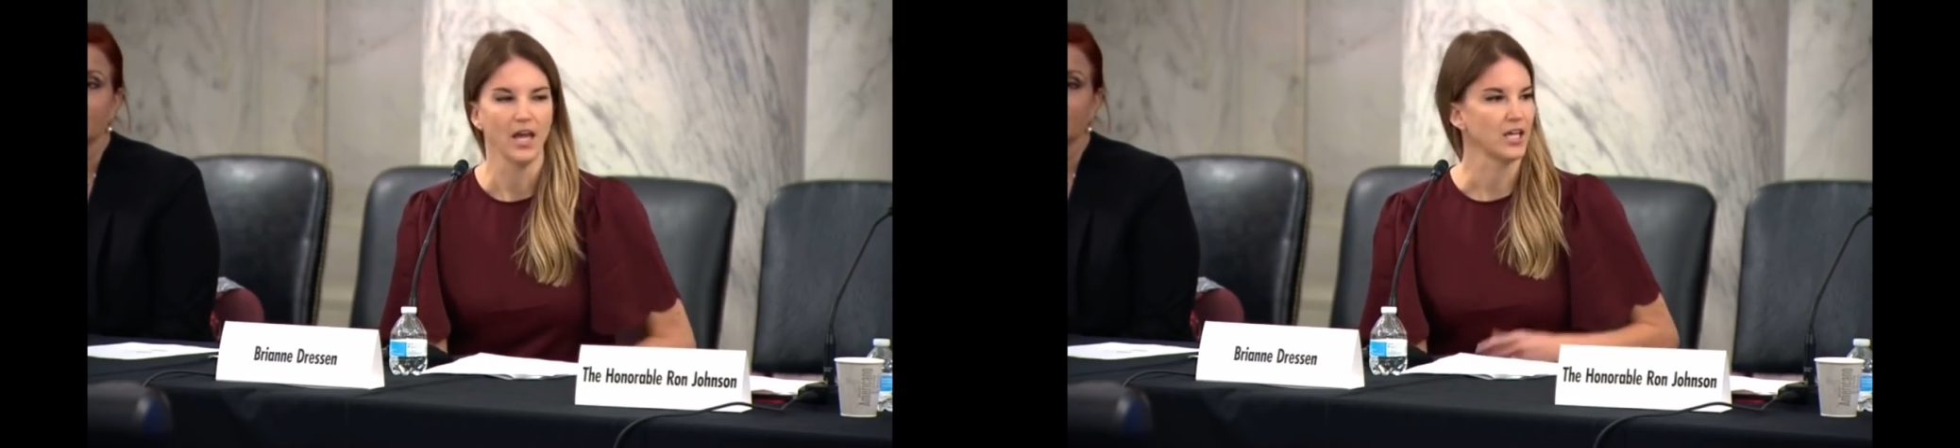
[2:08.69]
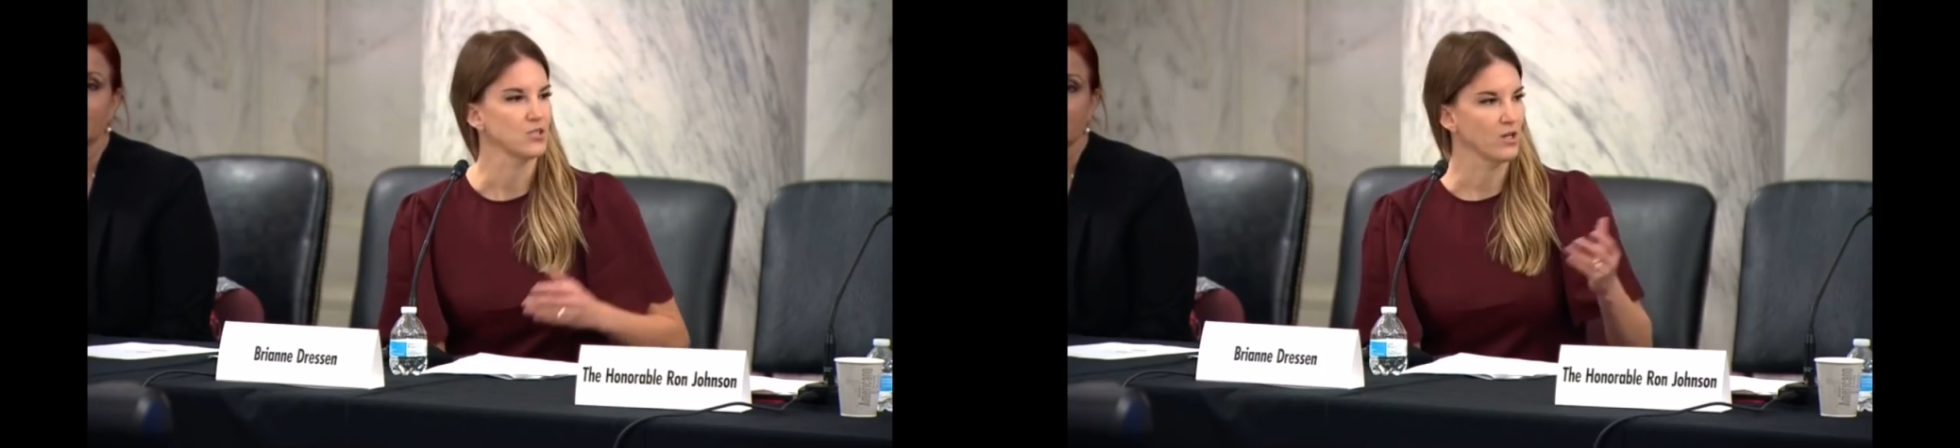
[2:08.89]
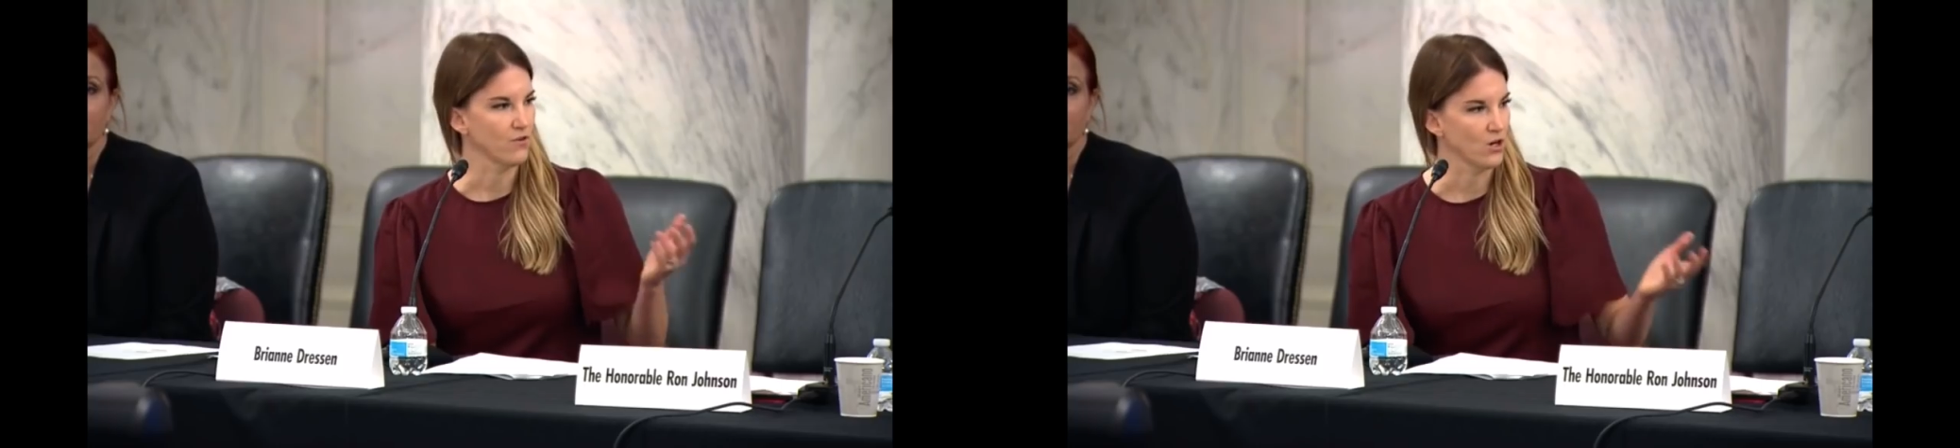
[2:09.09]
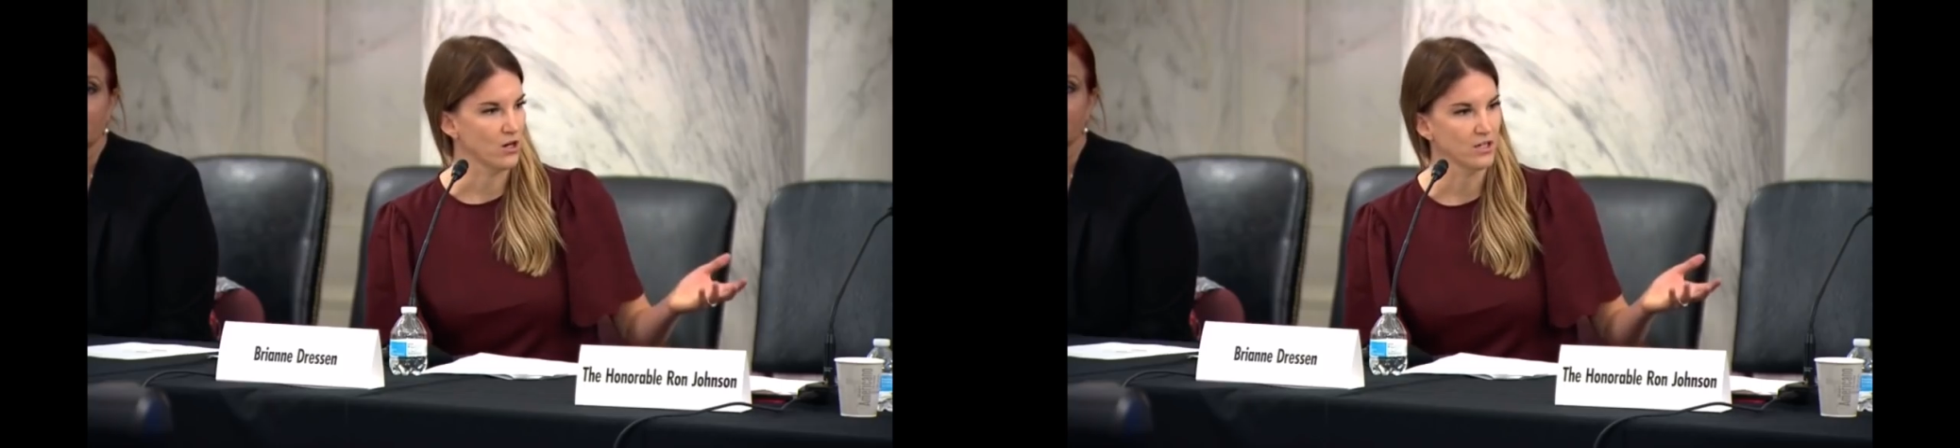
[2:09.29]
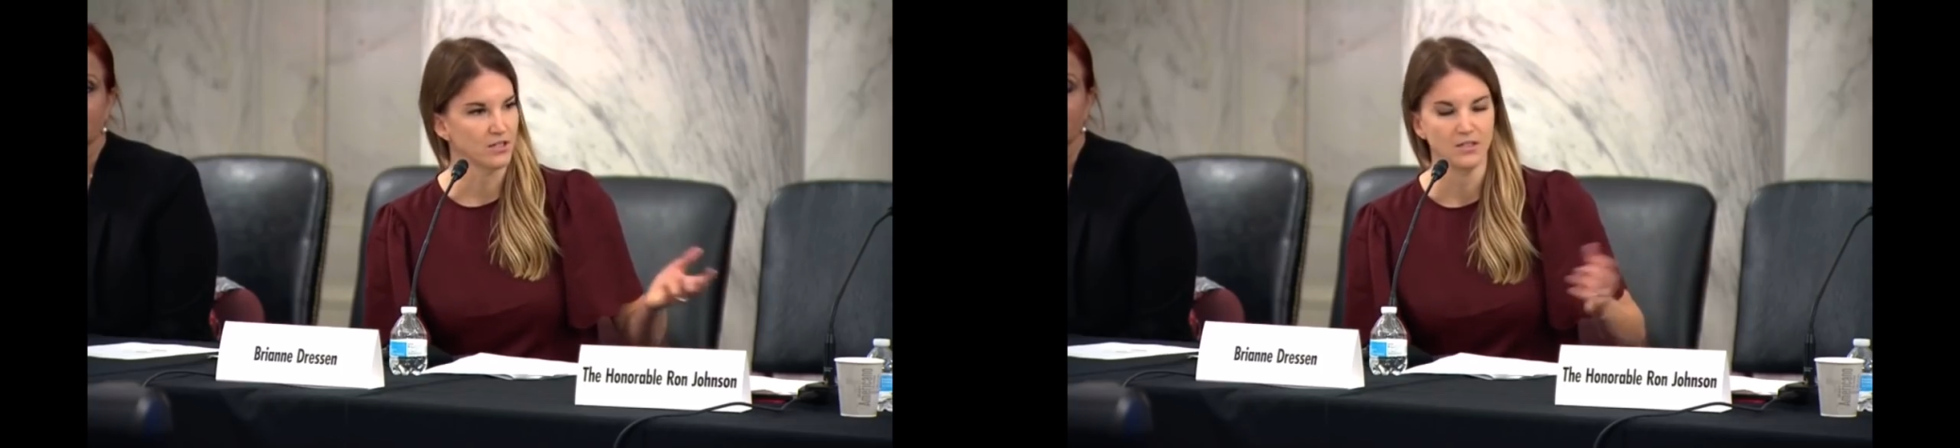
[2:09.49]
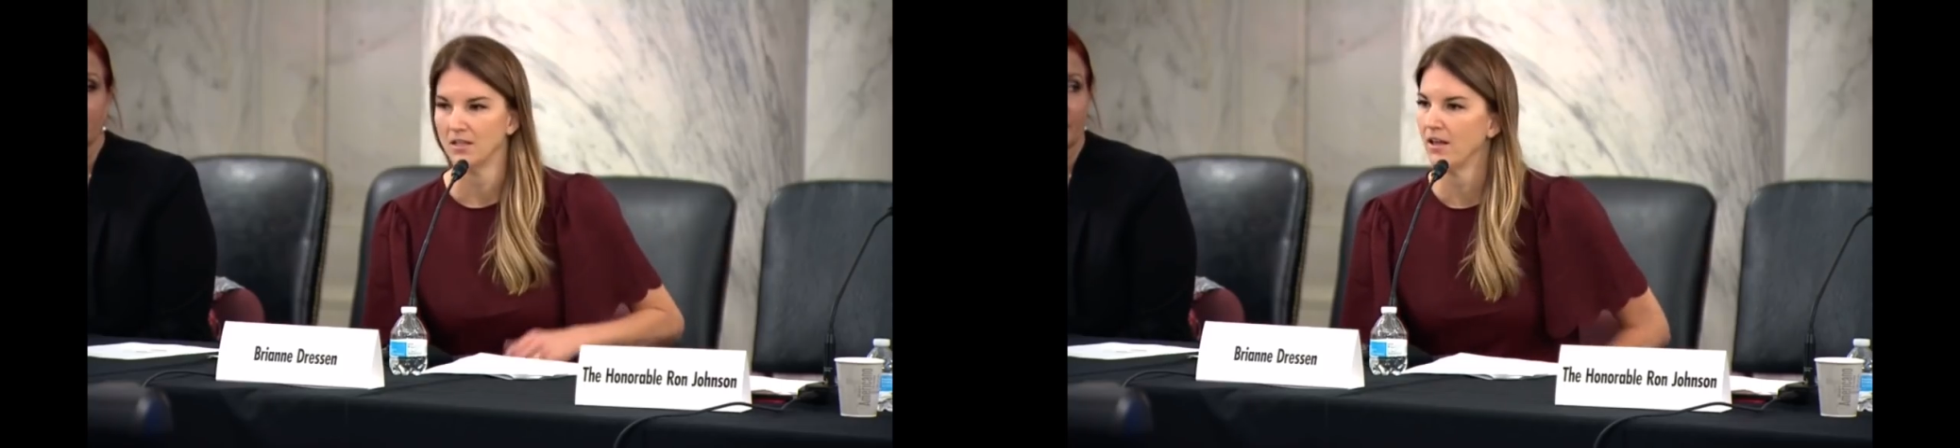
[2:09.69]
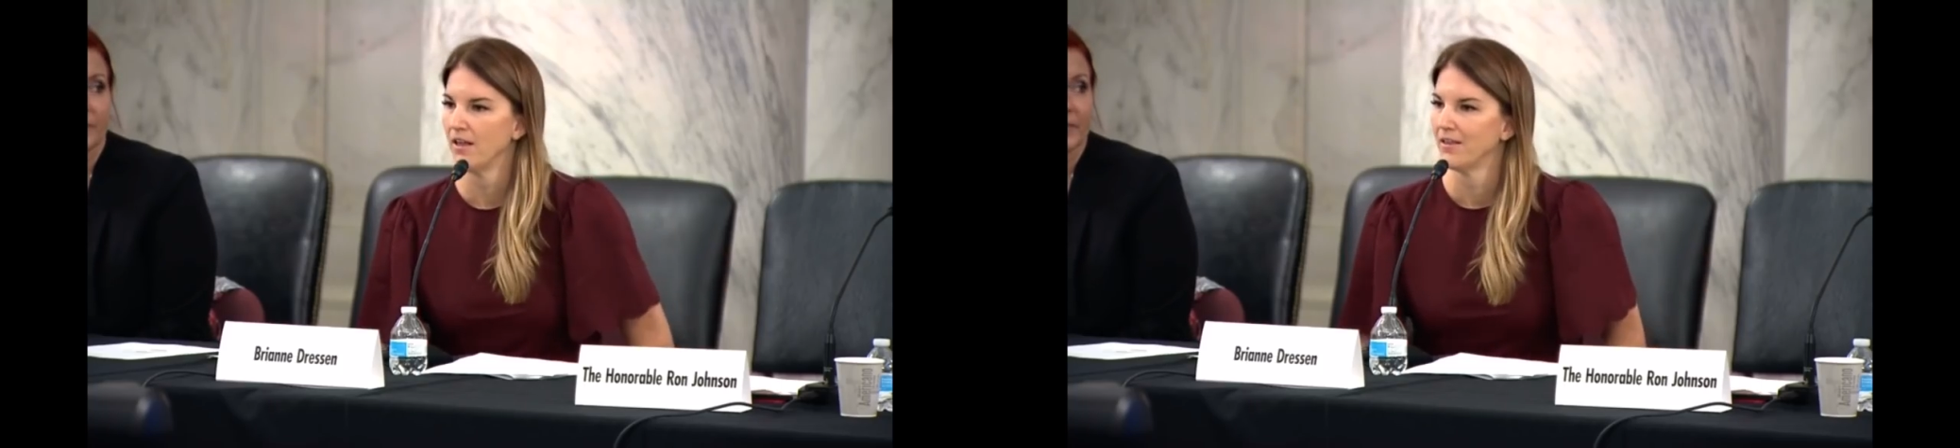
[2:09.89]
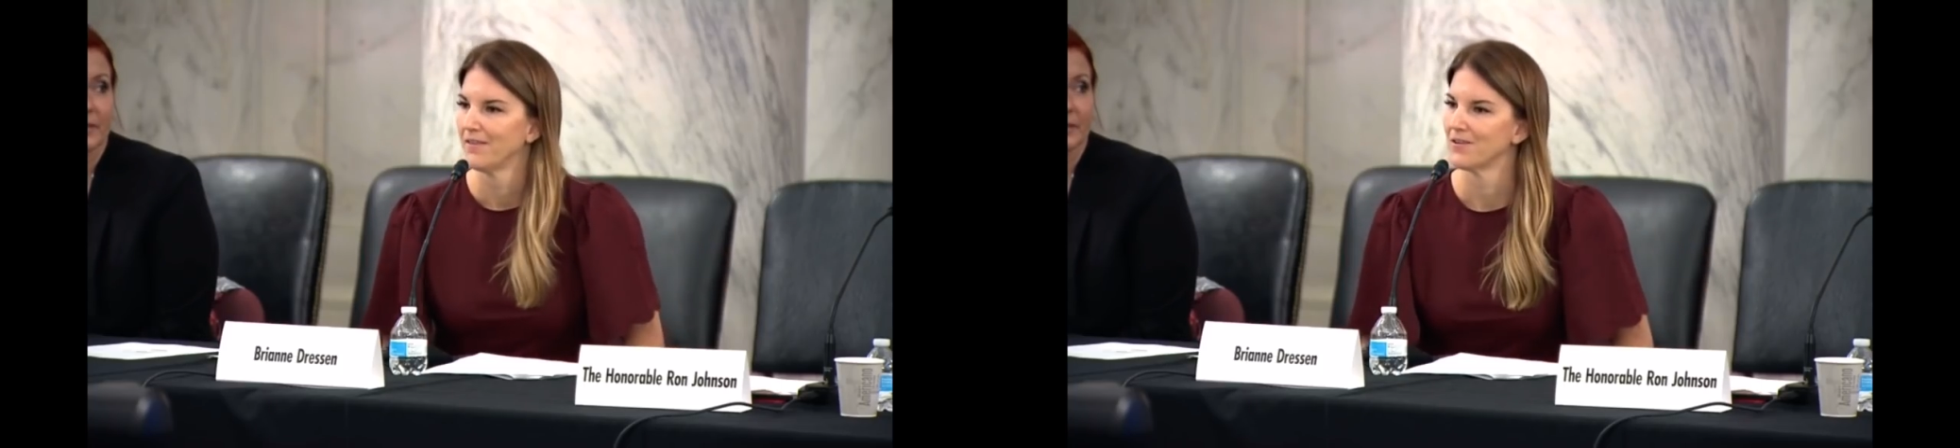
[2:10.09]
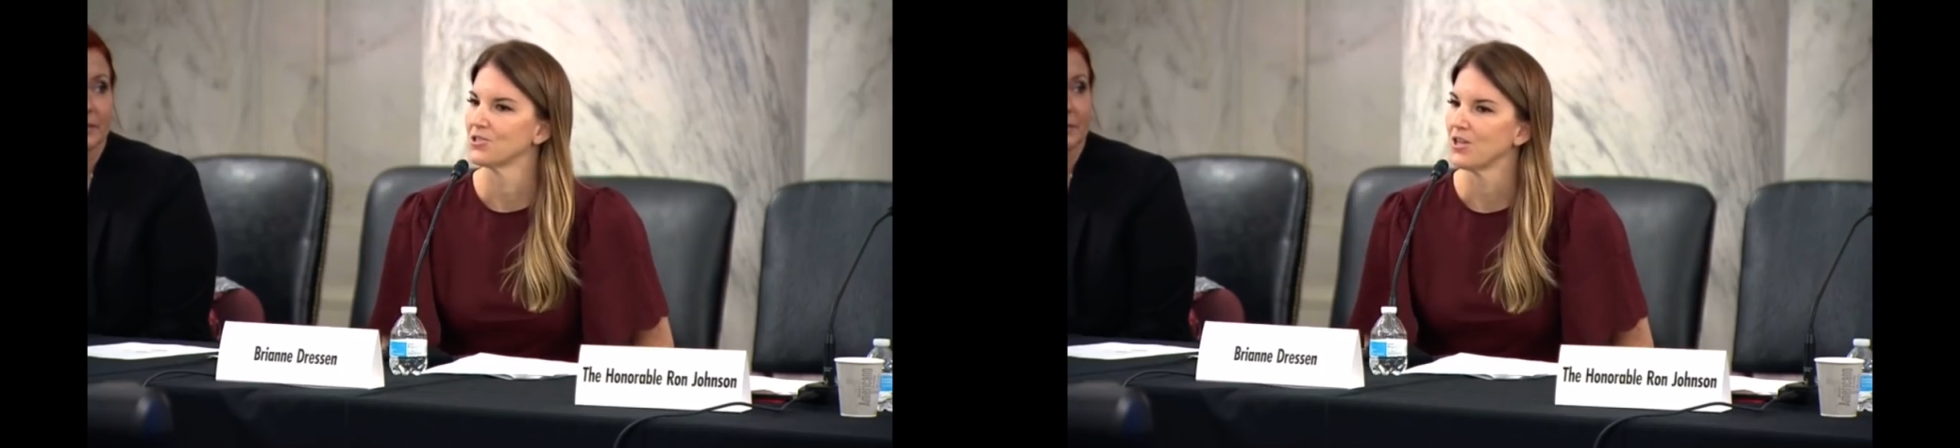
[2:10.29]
As we have heard, there's